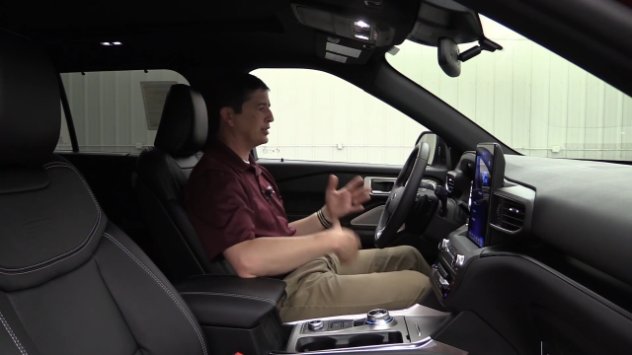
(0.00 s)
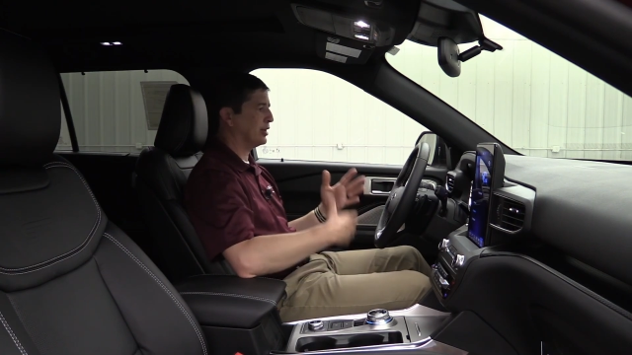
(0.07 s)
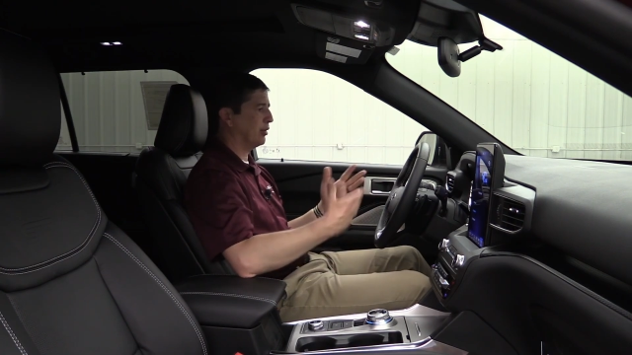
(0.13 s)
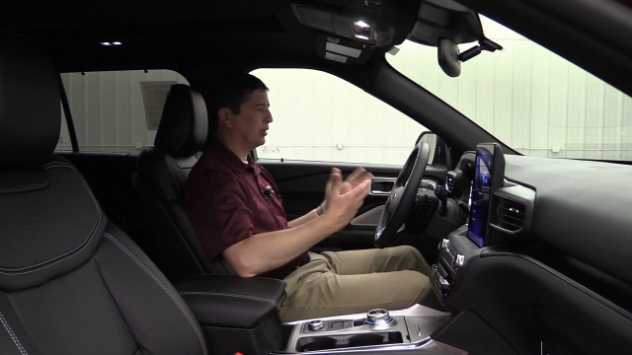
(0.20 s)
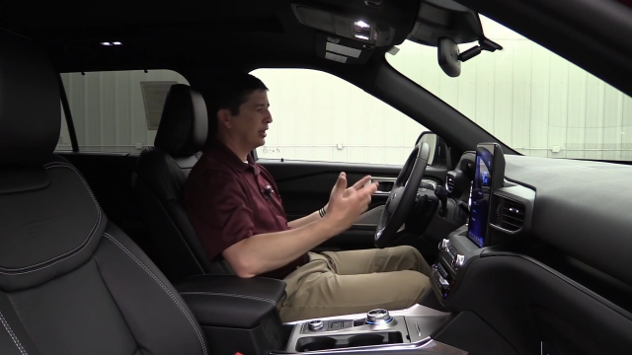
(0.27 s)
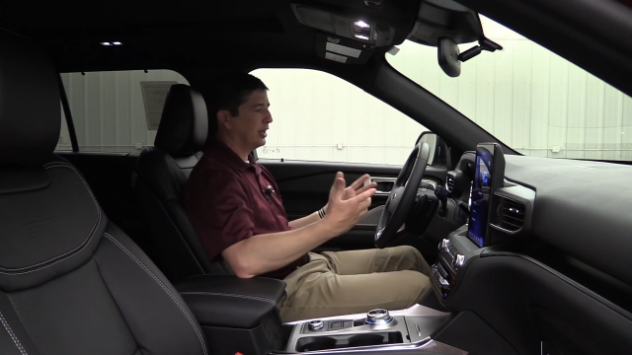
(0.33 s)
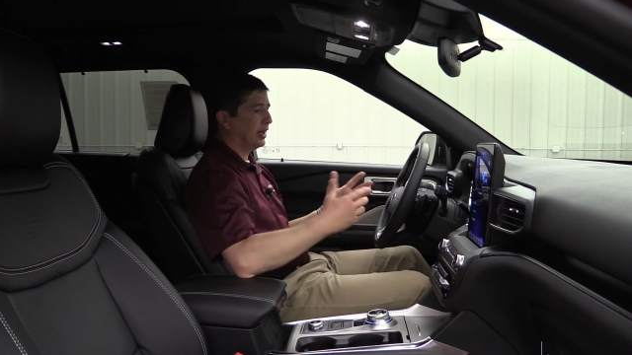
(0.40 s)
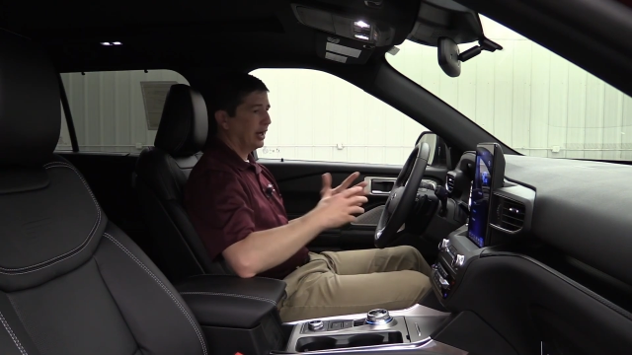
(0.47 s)

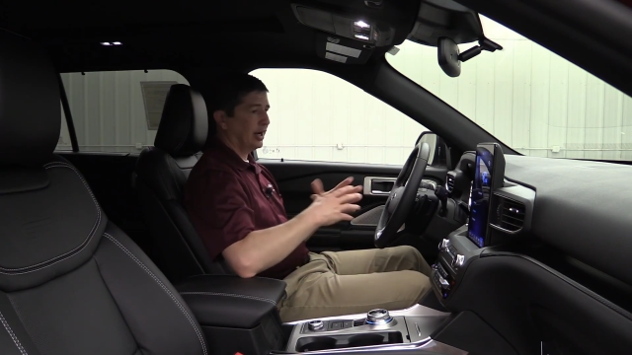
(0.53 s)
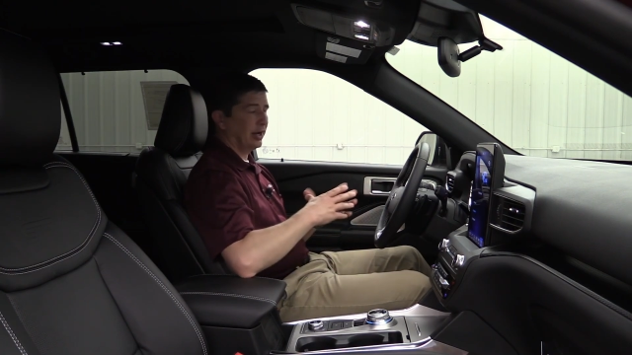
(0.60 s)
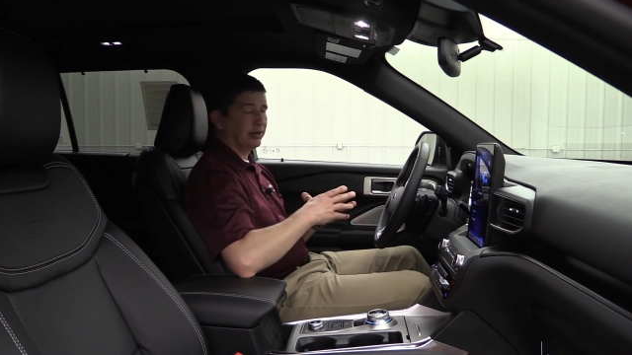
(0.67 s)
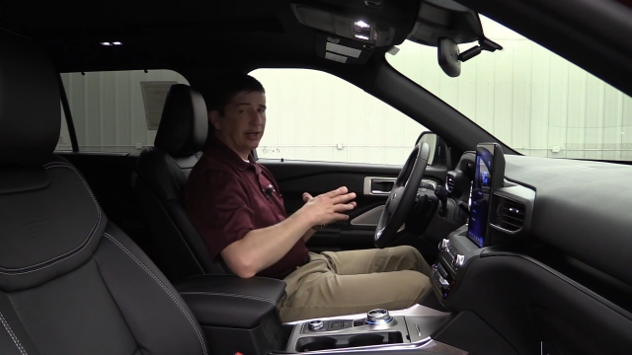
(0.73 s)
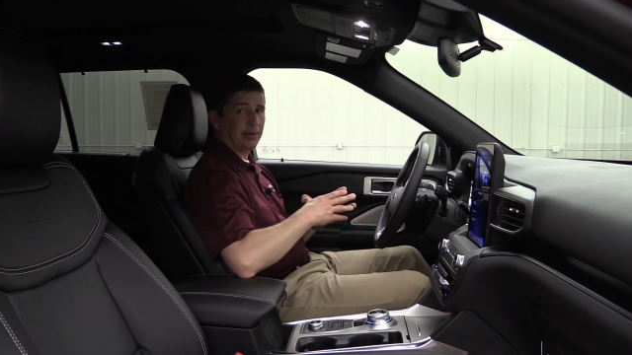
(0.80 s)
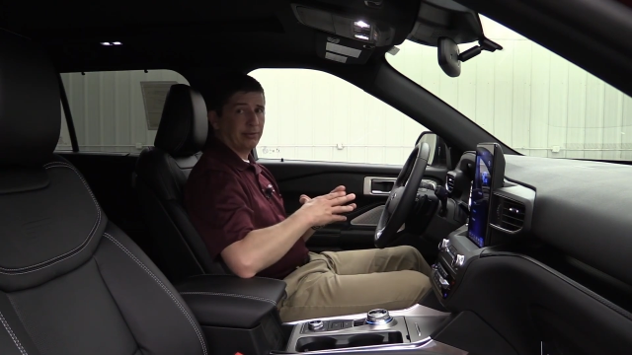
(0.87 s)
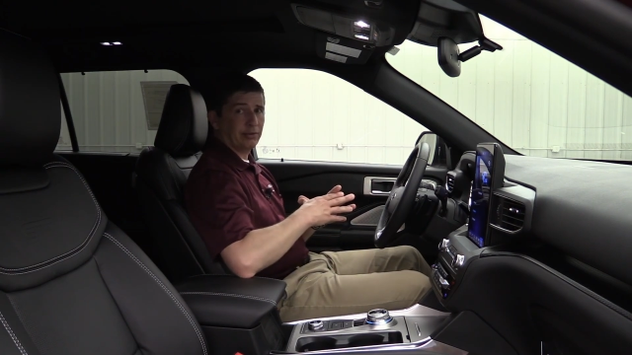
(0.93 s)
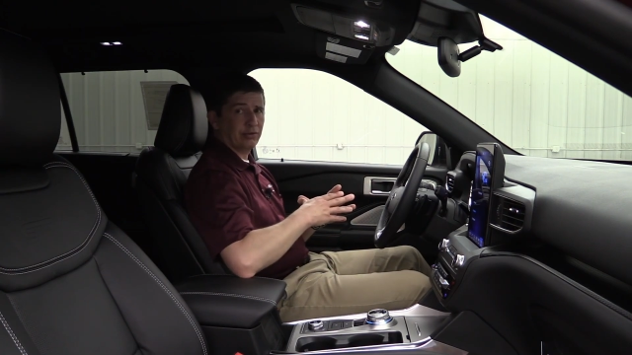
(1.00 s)
So
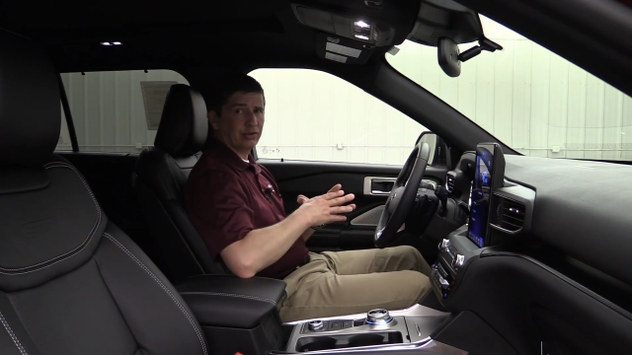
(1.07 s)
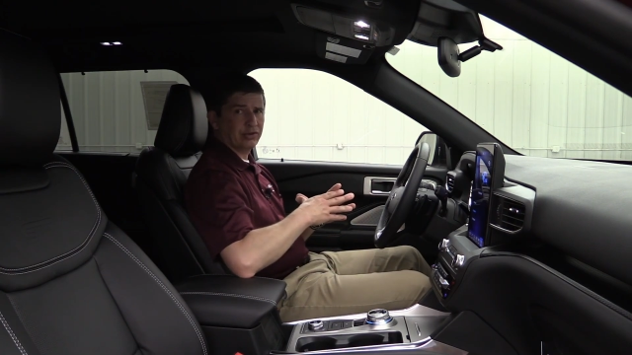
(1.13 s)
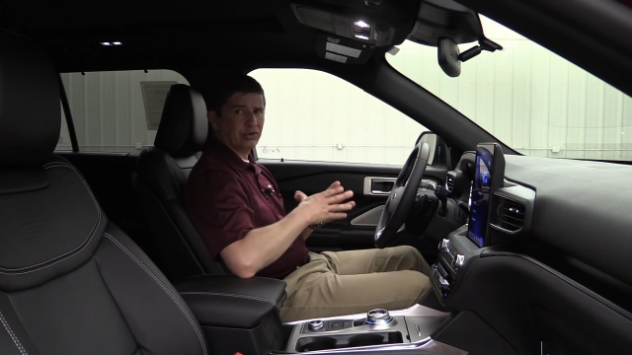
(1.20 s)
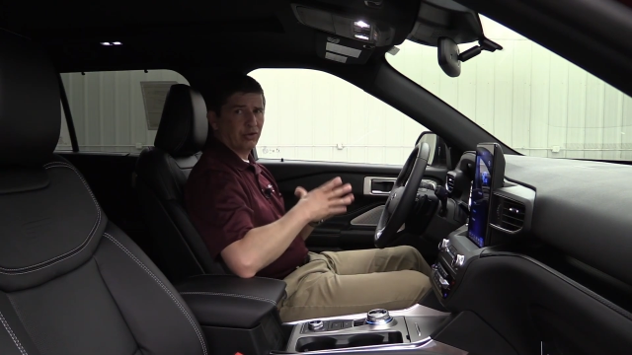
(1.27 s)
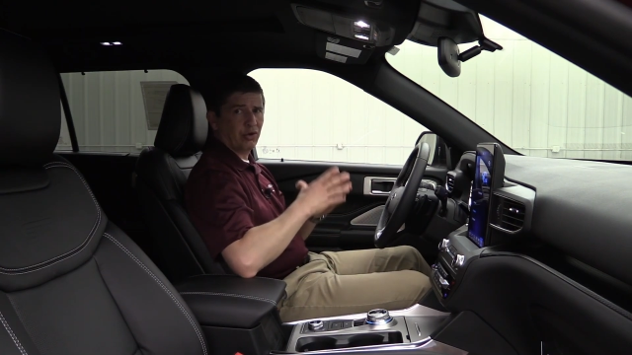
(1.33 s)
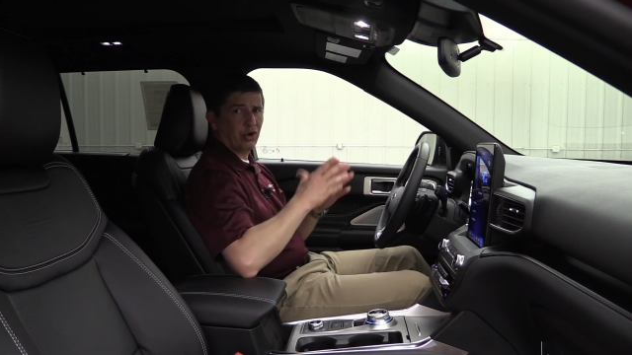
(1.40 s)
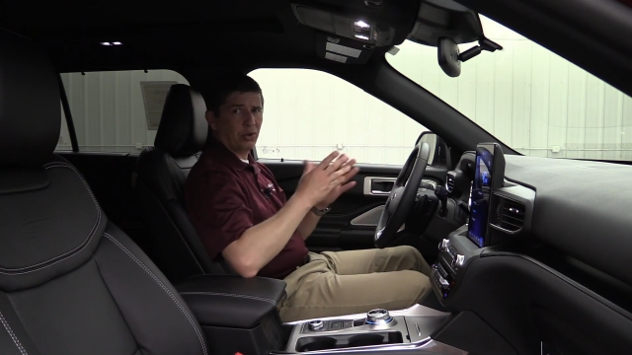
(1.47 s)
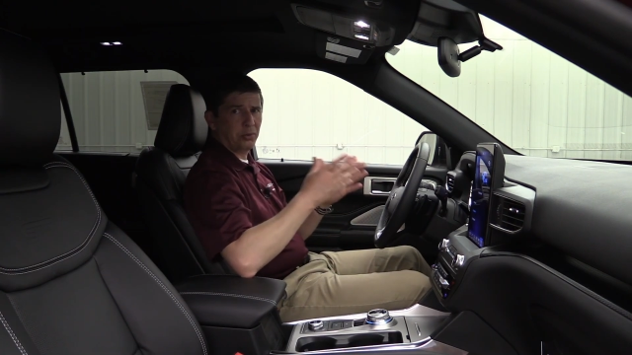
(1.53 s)
adaptive cruise control